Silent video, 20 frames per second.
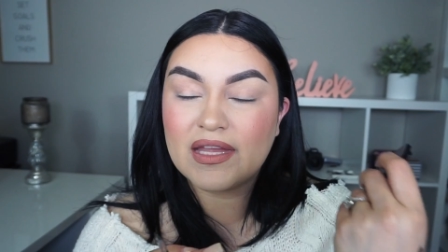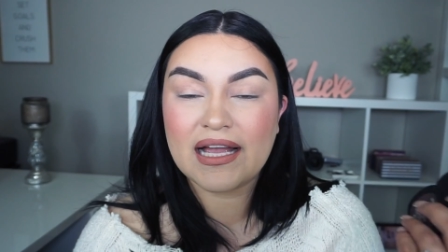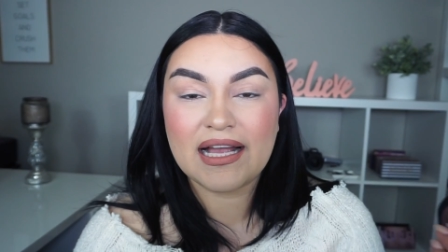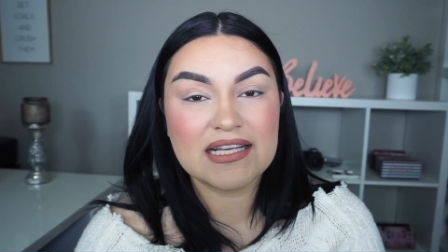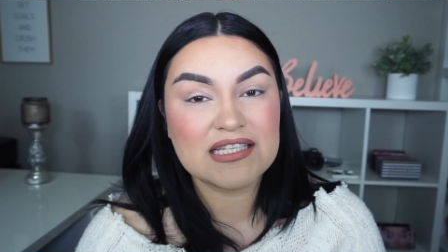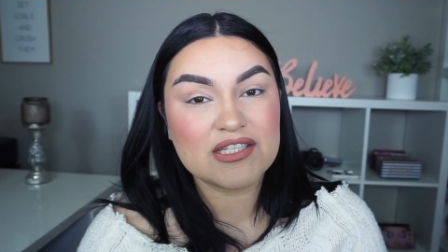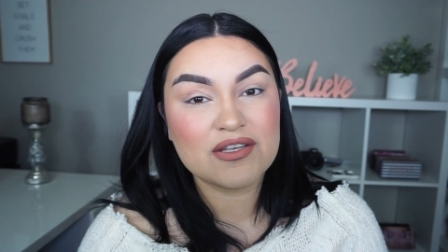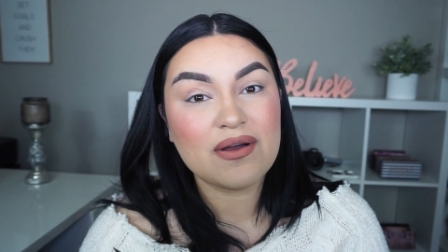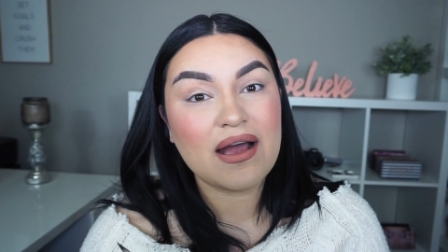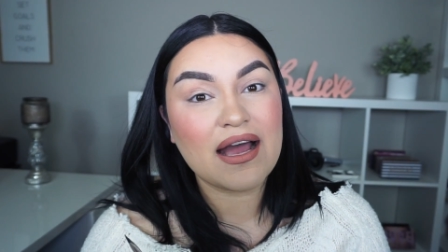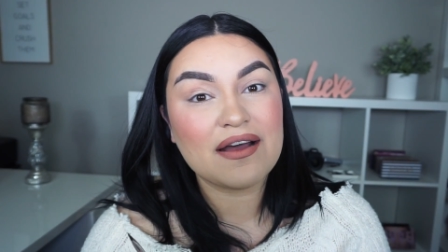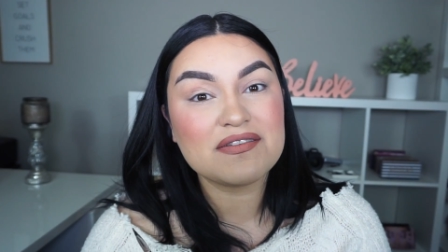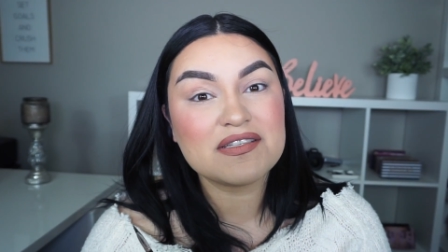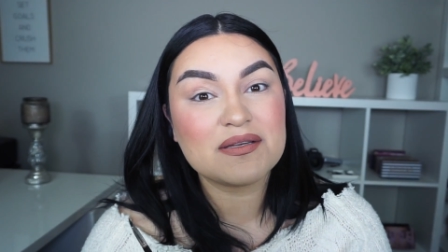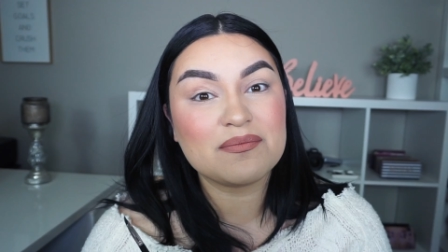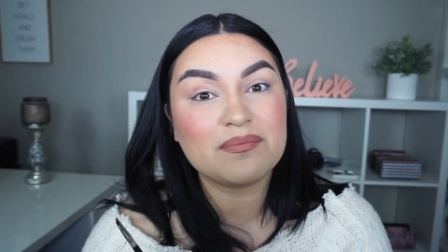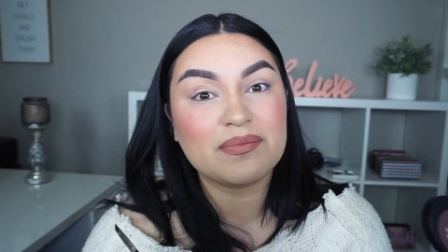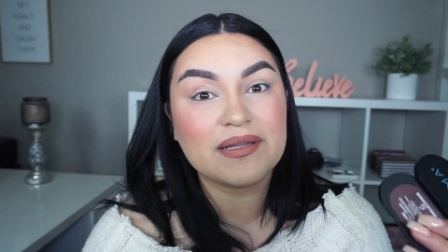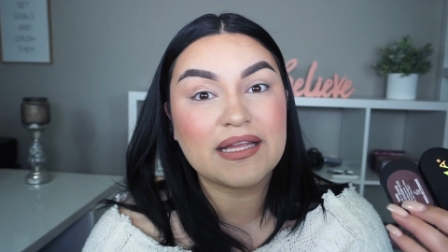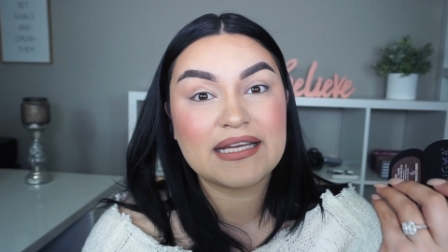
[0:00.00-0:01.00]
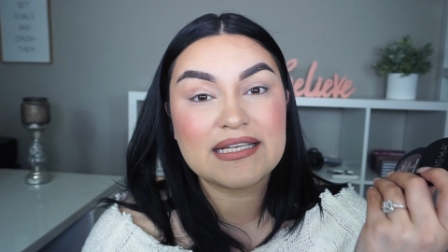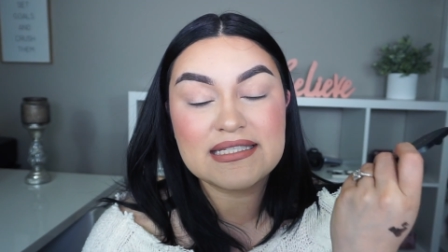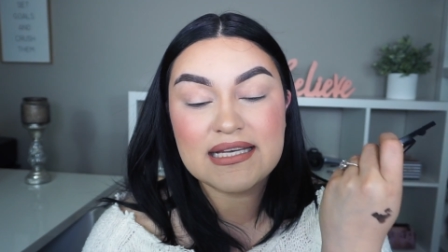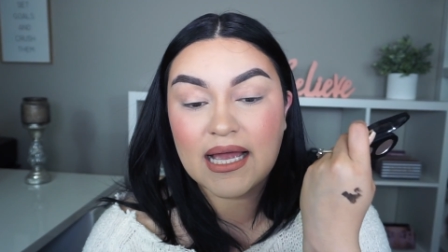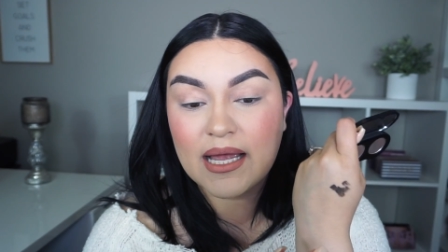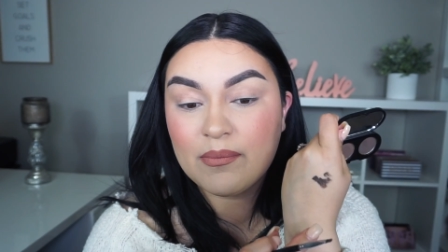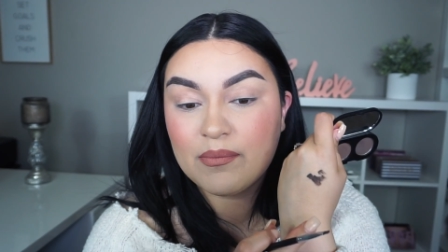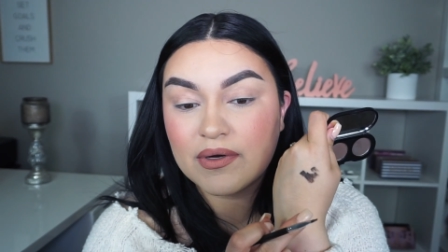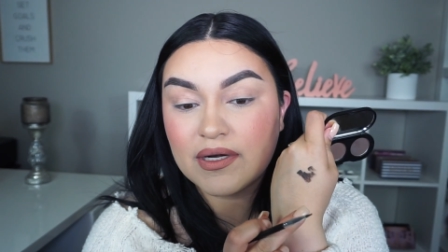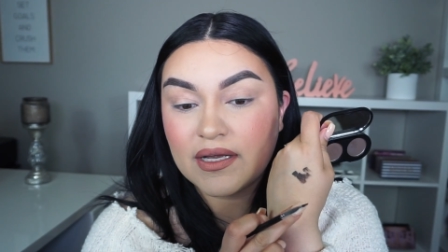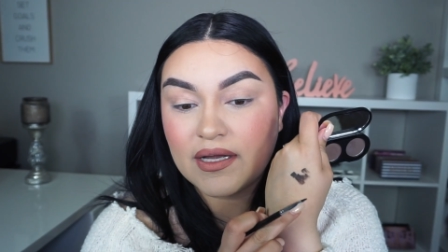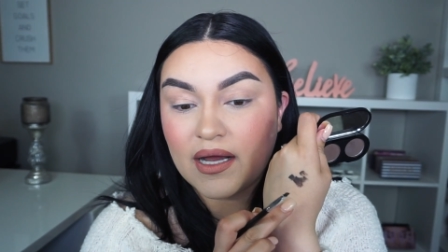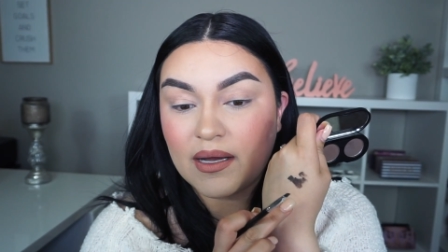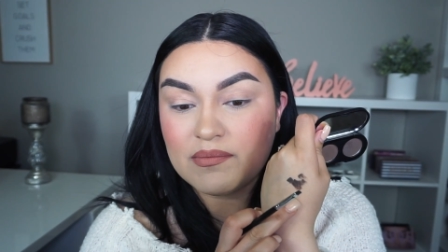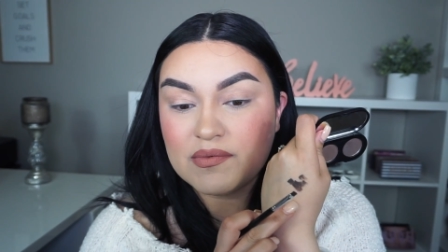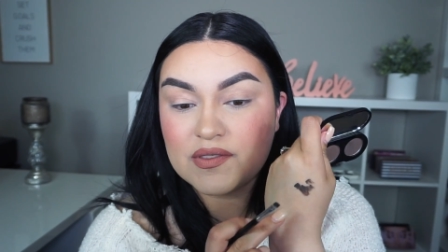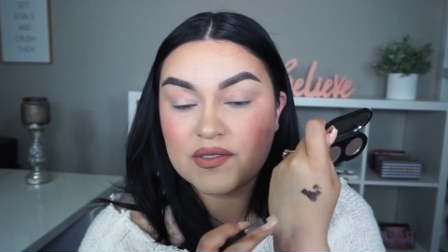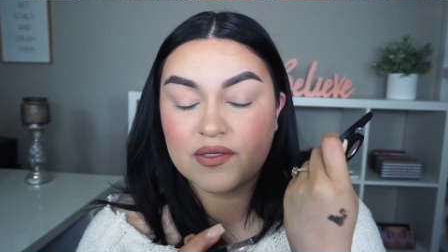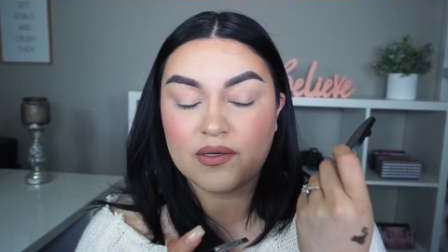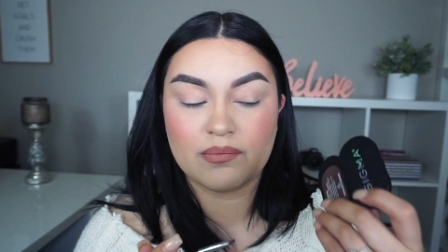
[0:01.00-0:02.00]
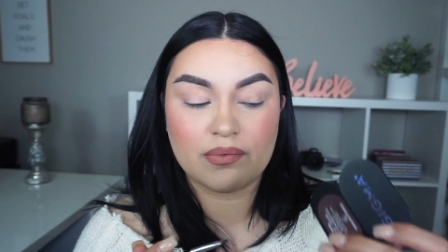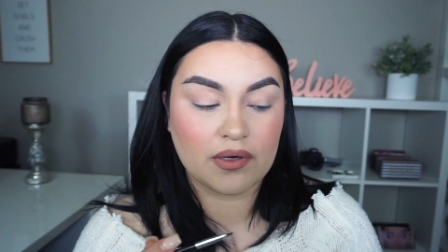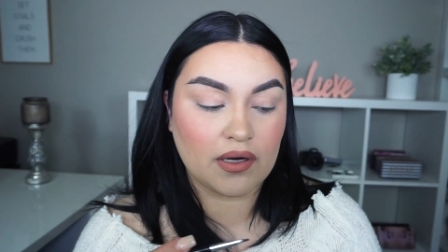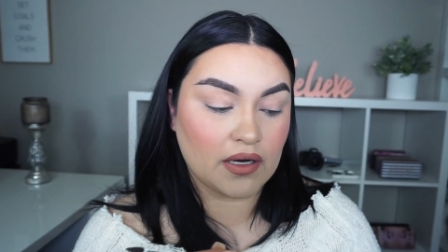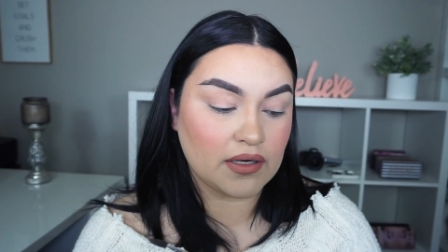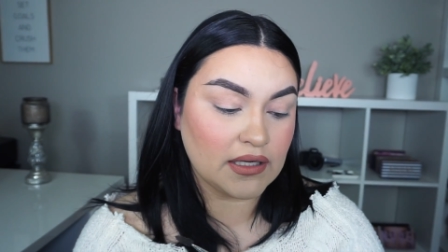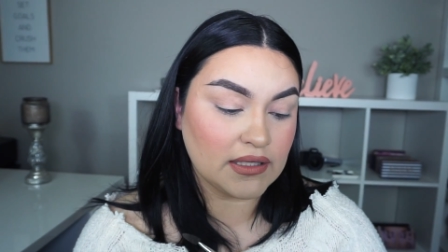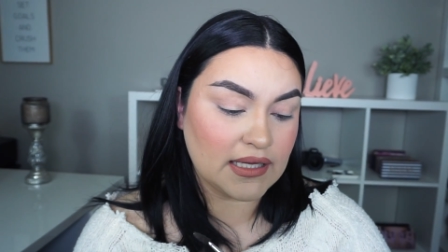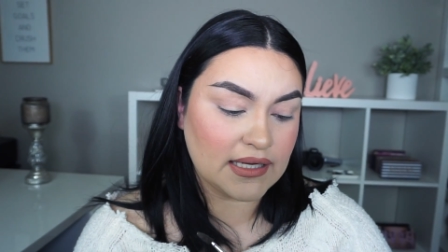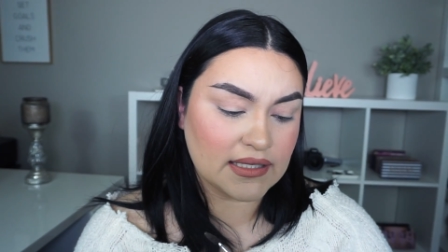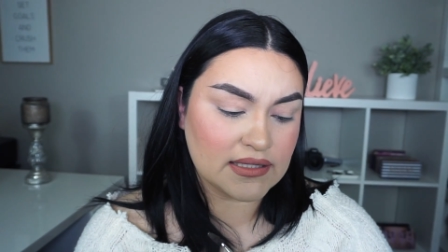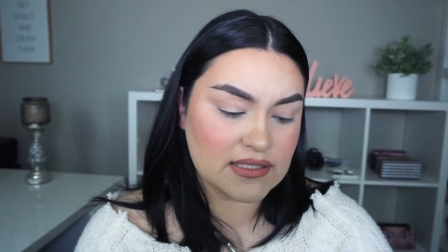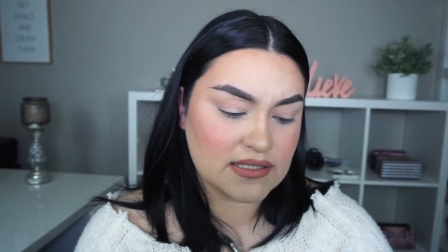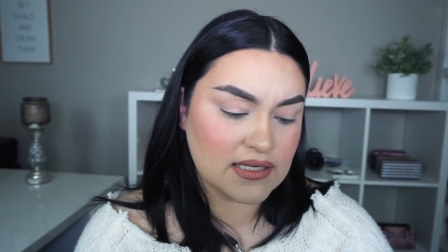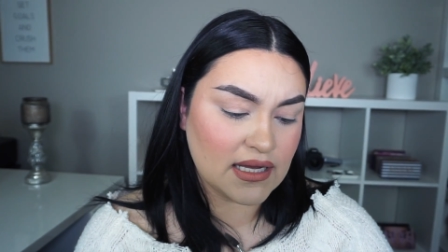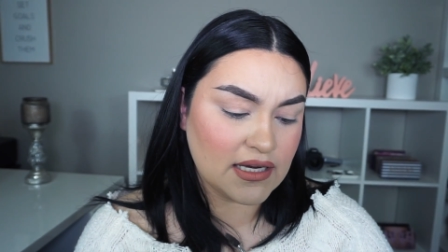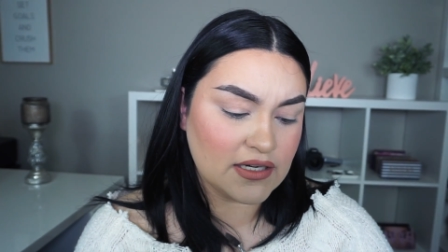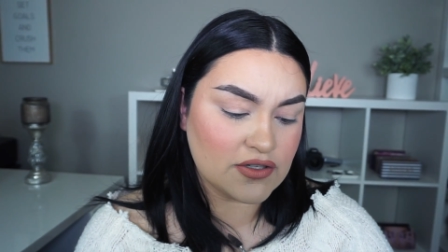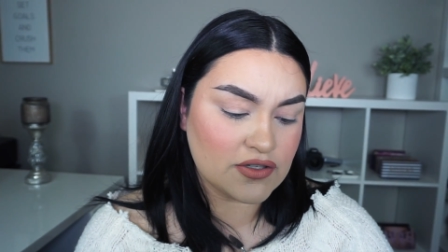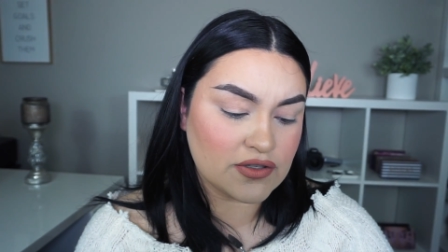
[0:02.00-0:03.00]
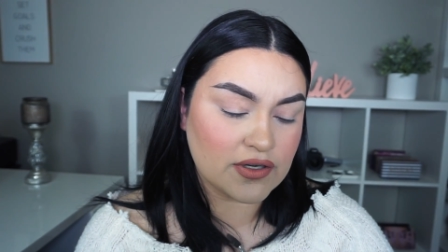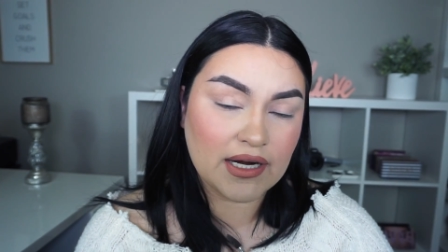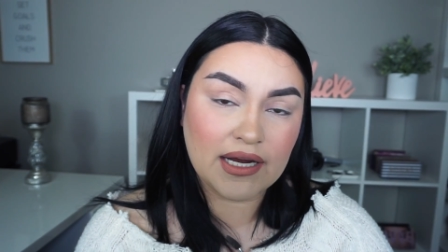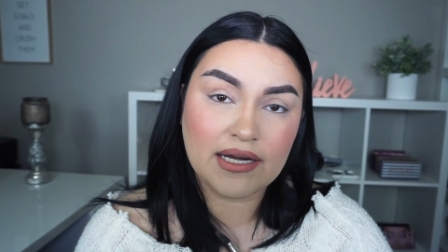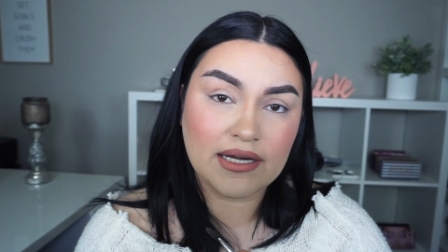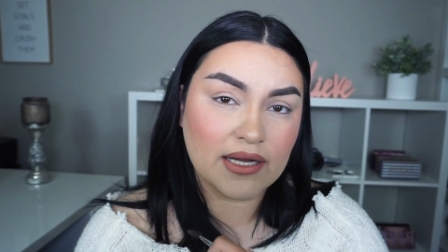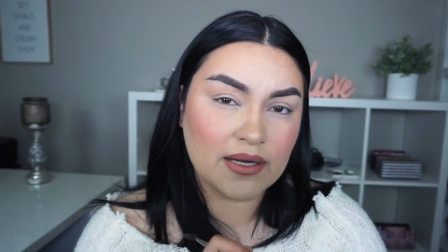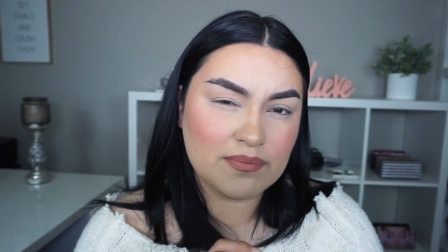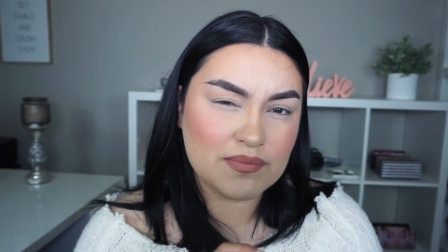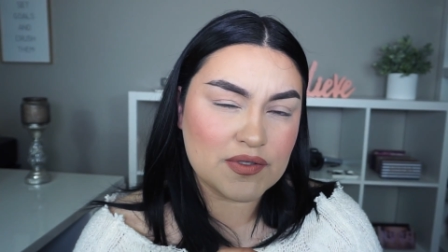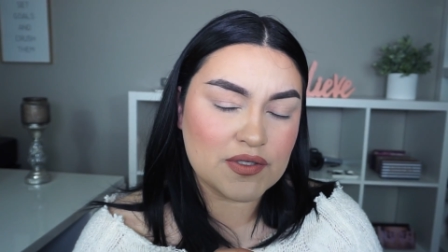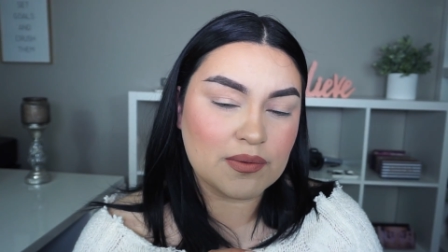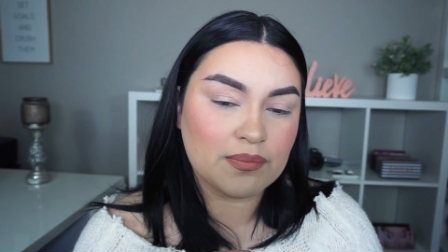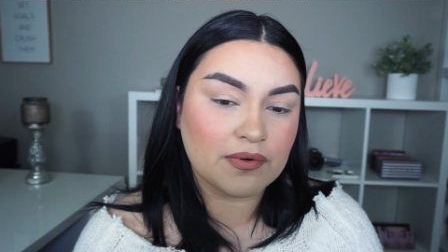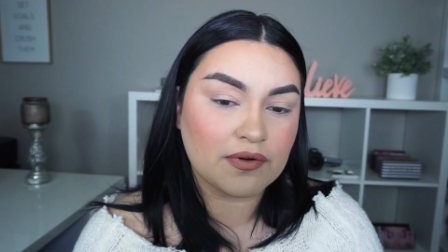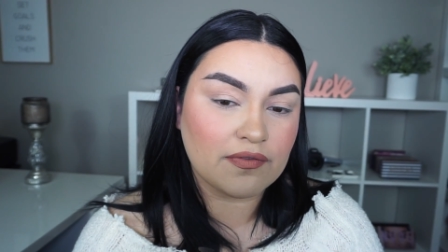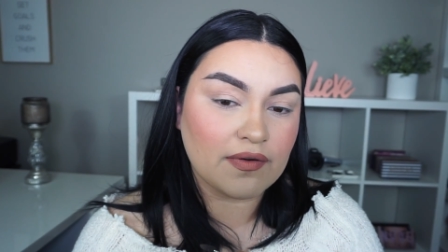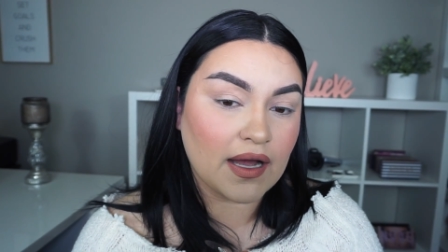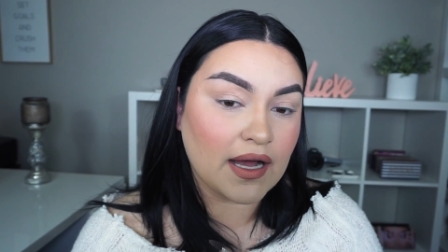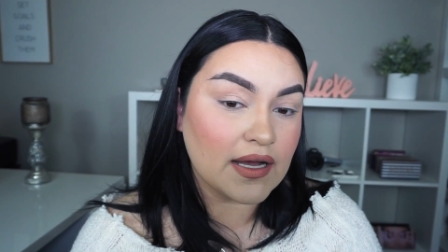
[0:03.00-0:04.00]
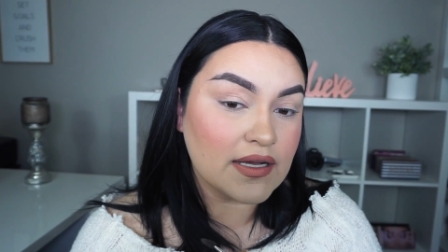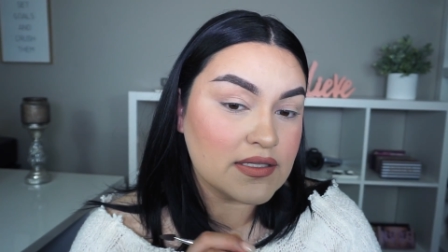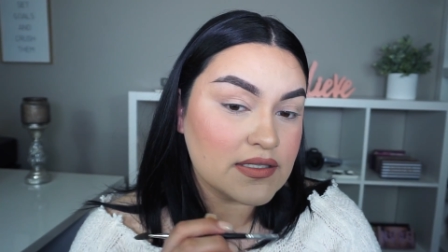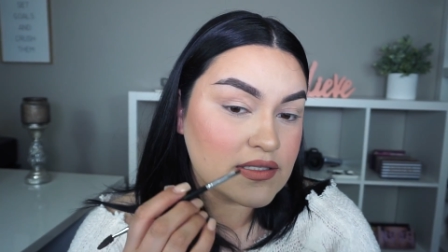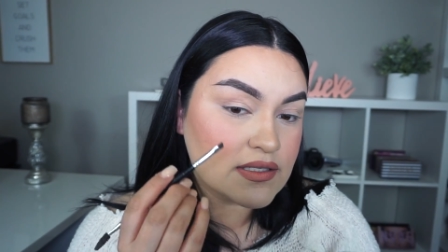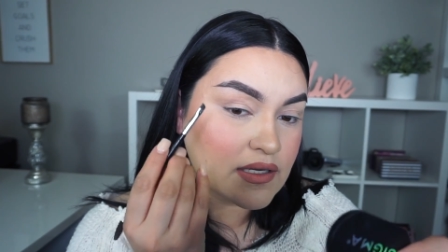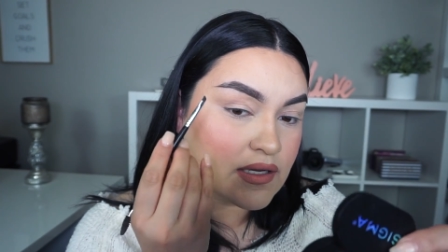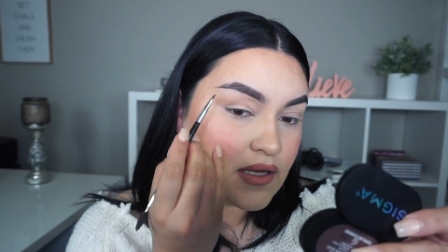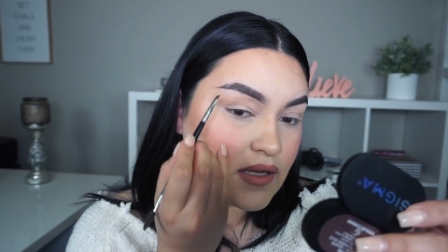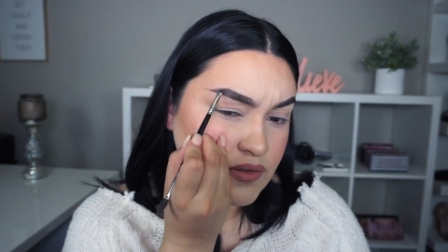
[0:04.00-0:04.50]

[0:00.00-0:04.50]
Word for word: Like I still have some playtime when it comes to the product. Like it's not drying up super fast.